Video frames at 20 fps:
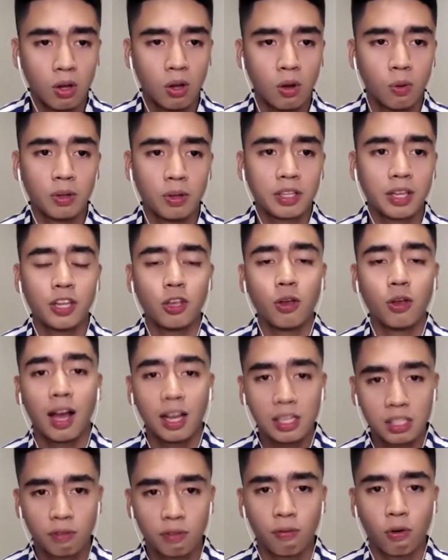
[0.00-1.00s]
So what
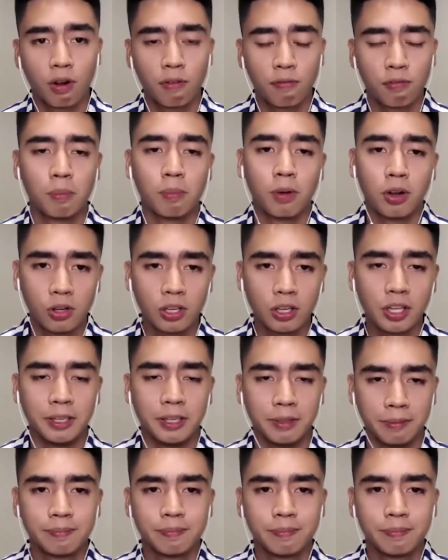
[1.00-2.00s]
can you ask for from a
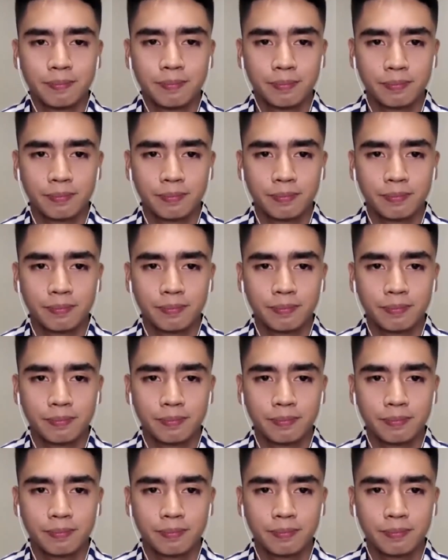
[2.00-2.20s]
rookie?